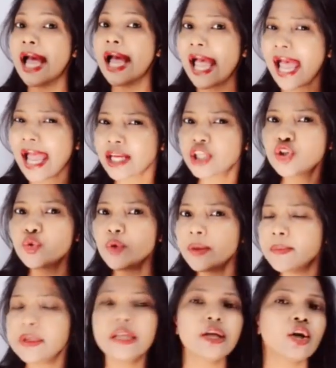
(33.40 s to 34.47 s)
actual
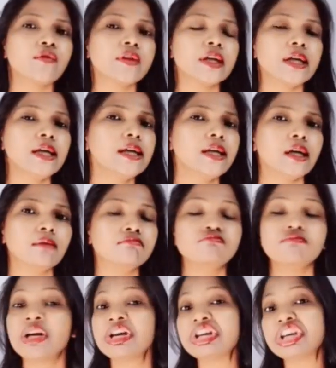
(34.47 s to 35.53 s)
meaning of the
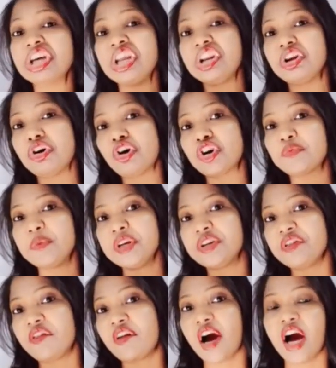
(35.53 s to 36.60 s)
idiom cannot be
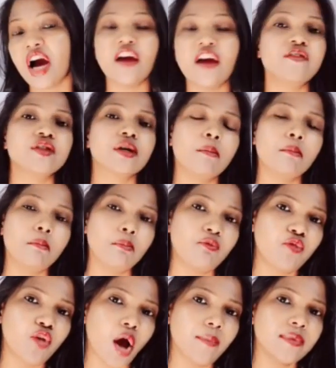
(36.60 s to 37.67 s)
derived
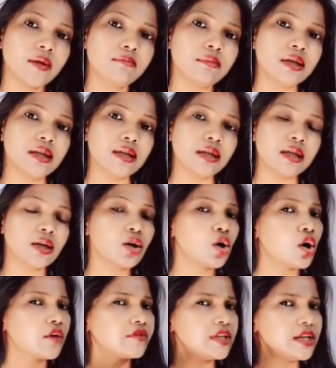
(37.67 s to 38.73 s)
from the meaning
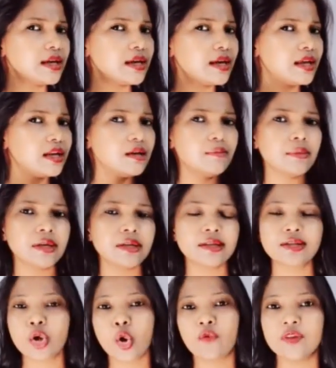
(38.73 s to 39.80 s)
of the elements
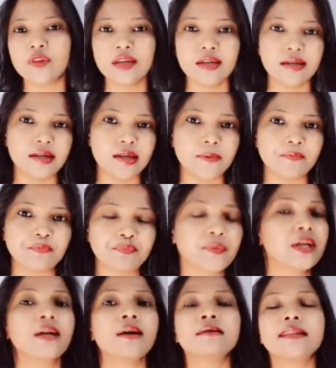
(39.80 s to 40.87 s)
of the idiom.
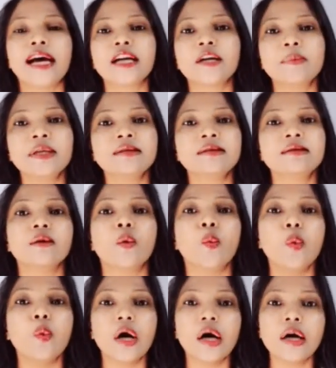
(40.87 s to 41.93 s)
That means the
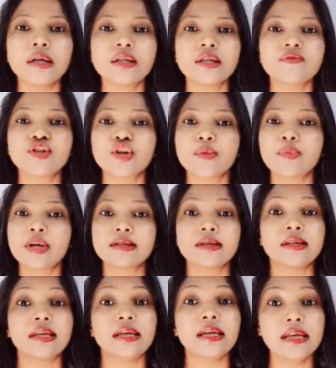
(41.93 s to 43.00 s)
words which are present in
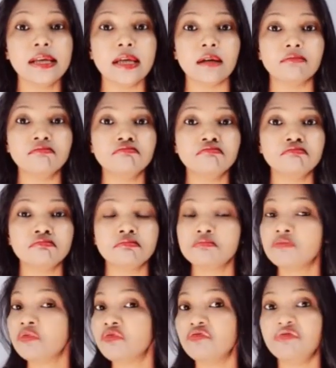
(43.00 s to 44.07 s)
the
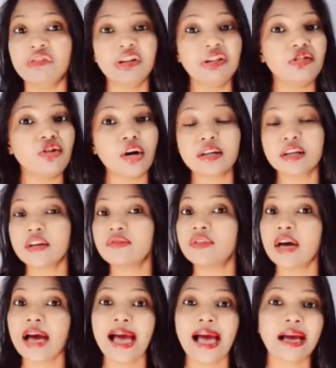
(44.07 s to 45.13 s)
idiom will not give the
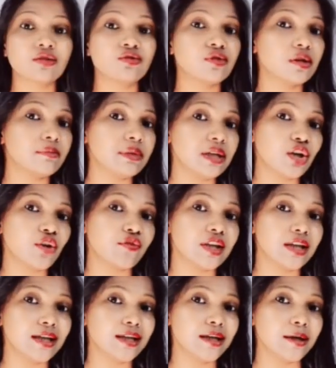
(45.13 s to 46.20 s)
actual meaning of the
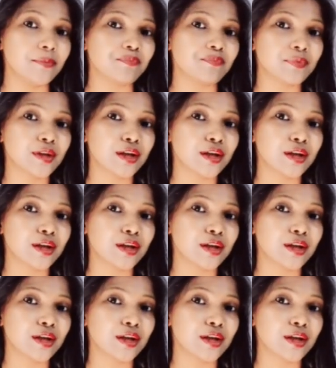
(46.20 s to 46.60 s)
idiom.